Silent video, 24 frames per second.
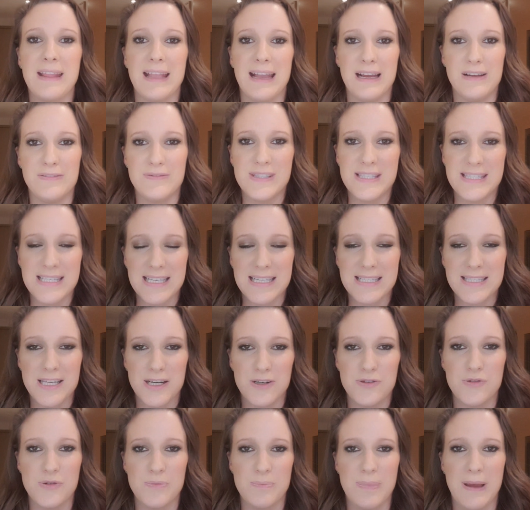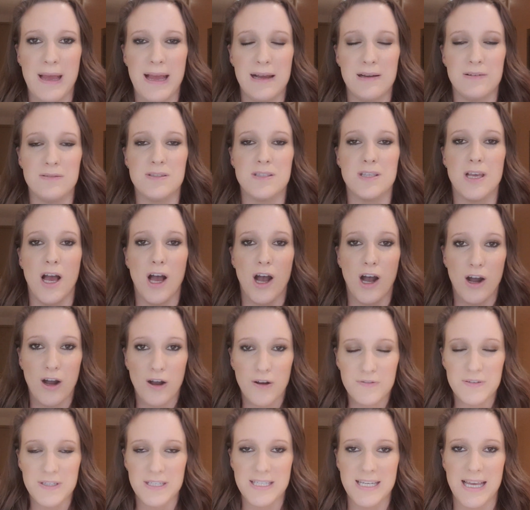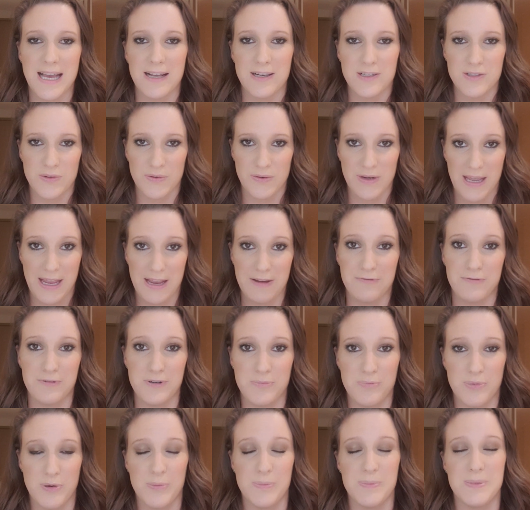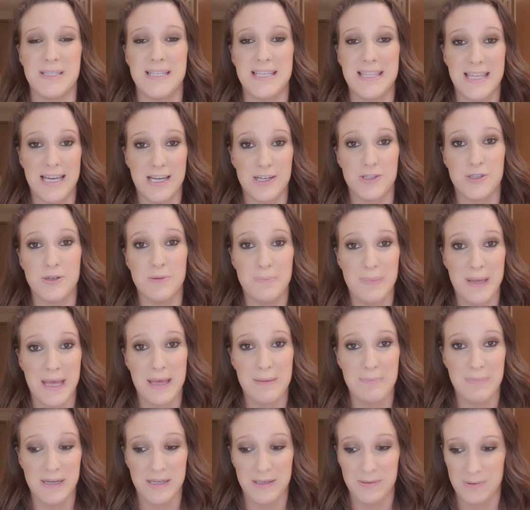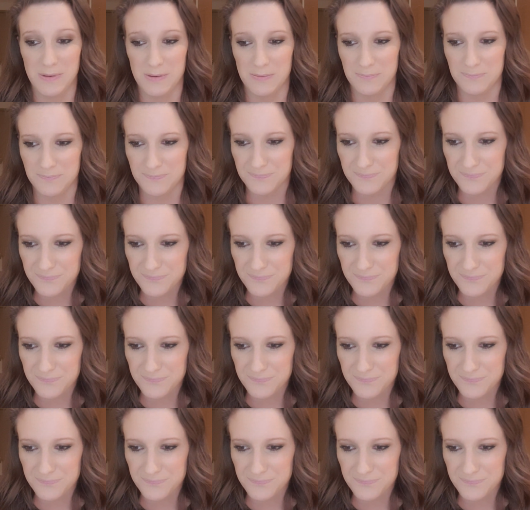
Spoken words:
of £600 after tax on every property. That's your bare minimum.